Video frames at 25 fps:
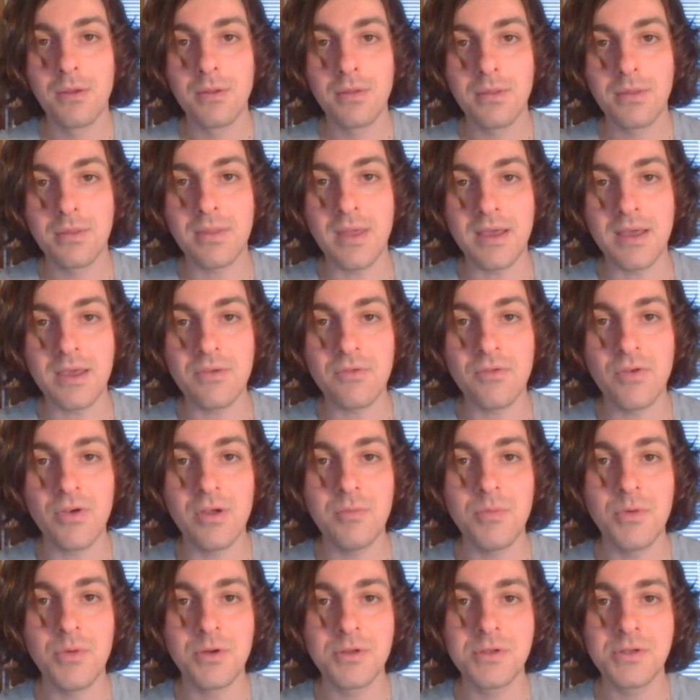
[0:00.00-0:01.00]
Thank you very
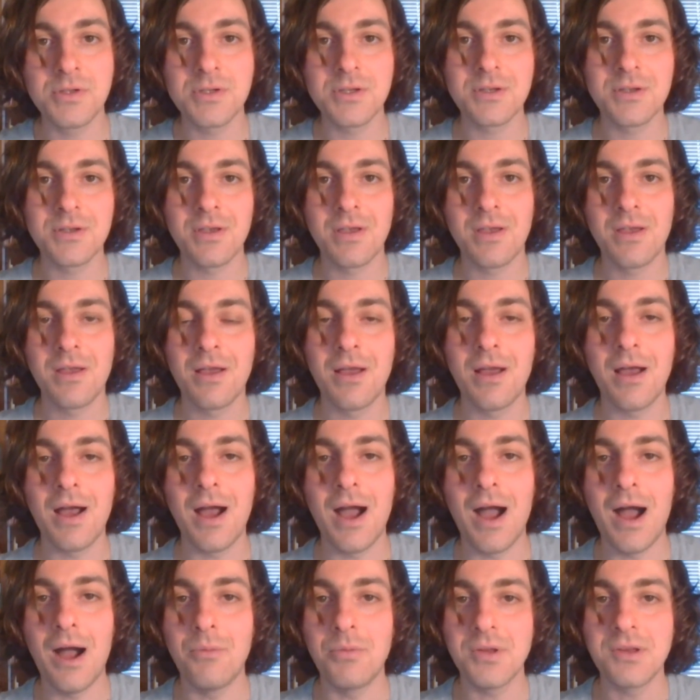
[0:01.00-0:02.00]
much.
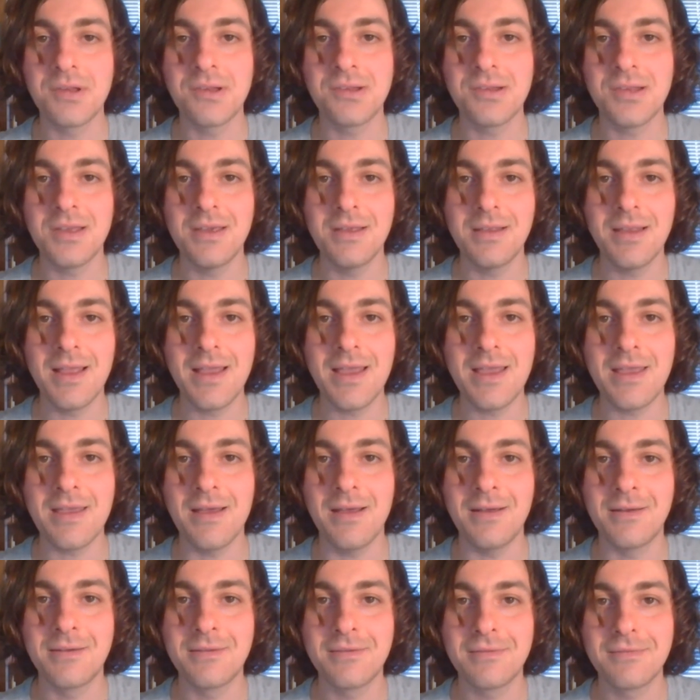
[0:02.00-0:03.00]
I will see you later.